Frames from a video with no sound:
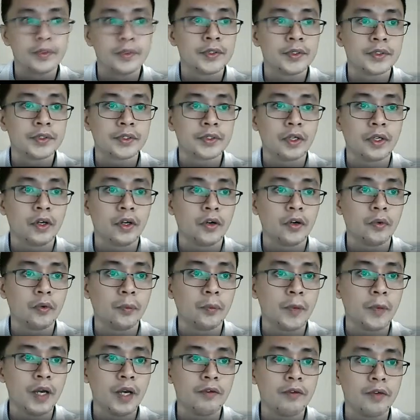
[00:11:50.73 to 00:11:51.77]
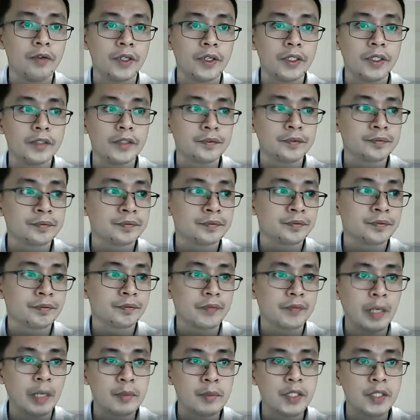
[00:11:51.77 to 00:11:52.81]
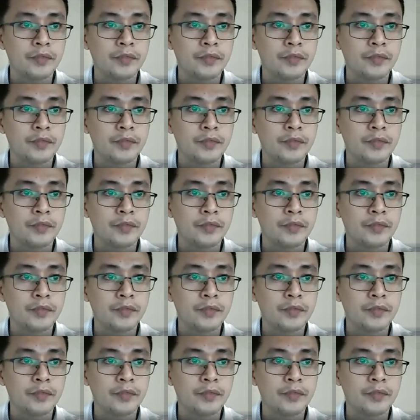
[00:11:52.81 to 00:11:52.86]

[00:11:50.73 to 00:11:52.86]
So we have here, comes